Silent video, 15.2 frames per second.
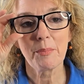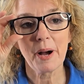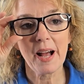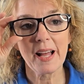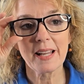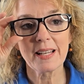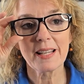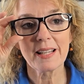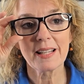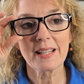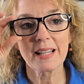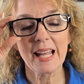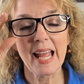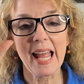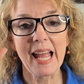But
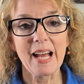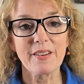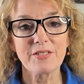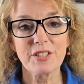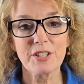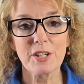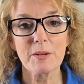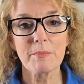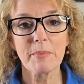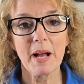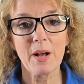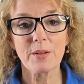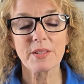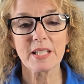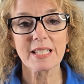after
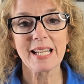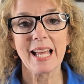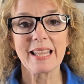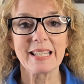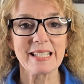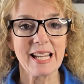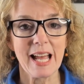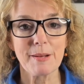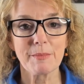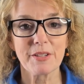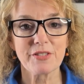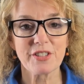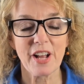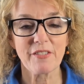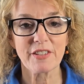about the 10th time
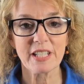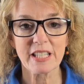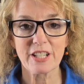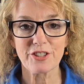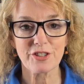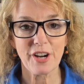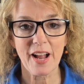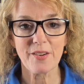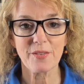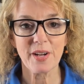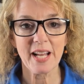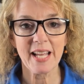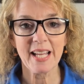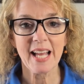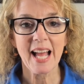of shoveling their
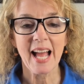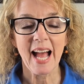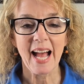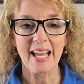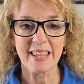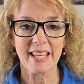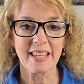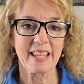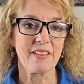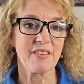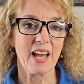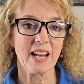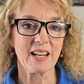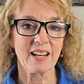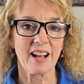driveway, I think they've
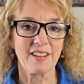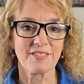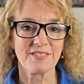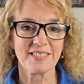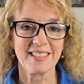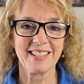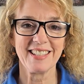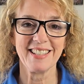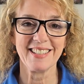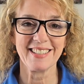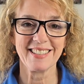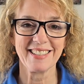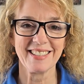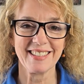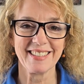had
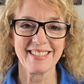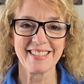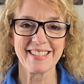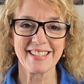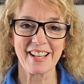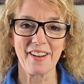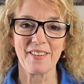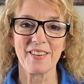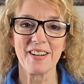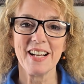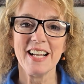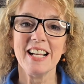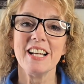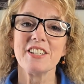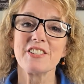enough. So
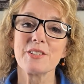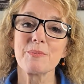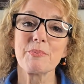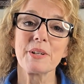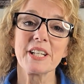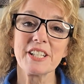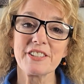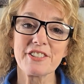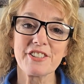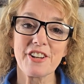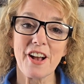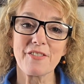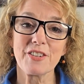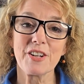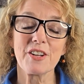just bring your
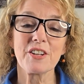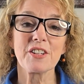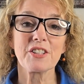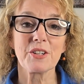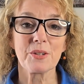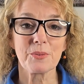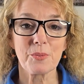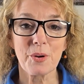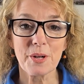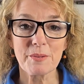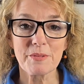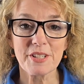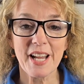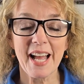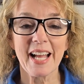shovel, your
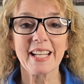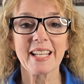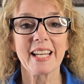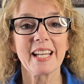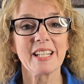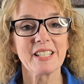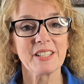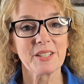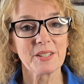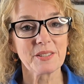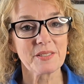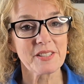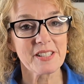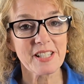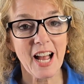warm jacket,
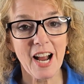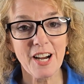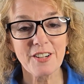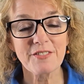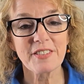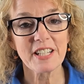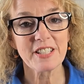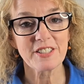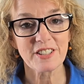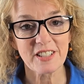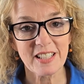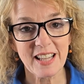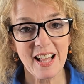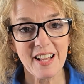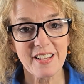your scarf, and your
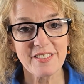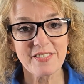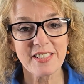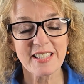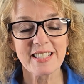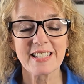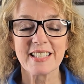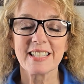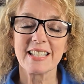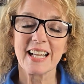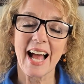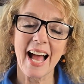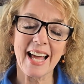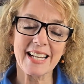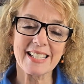gloves.
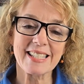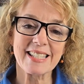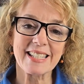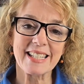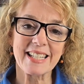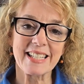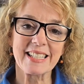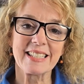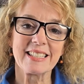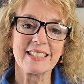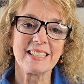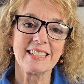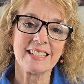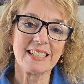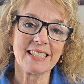Honestly,
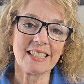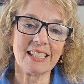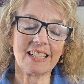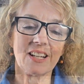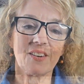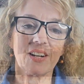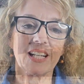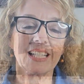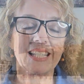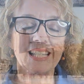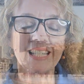you know what?